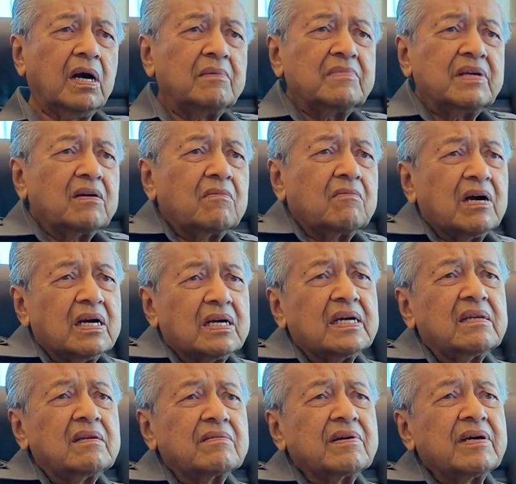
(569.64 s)
I mean, what
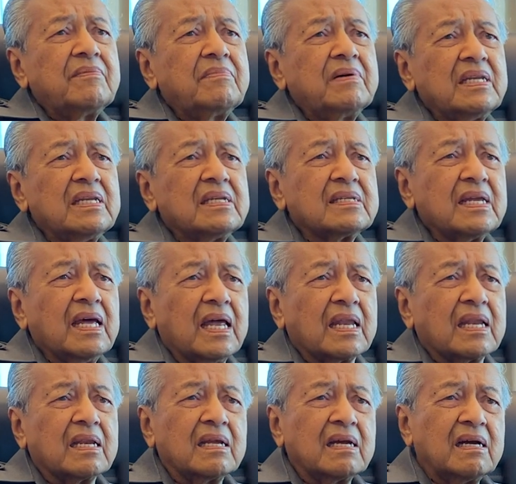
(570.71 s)
kind of government is
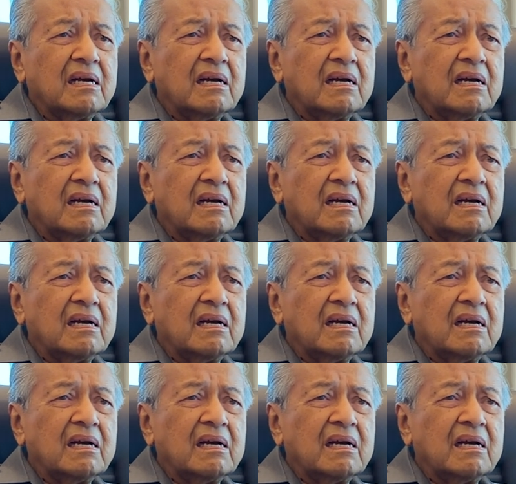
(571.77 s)
that?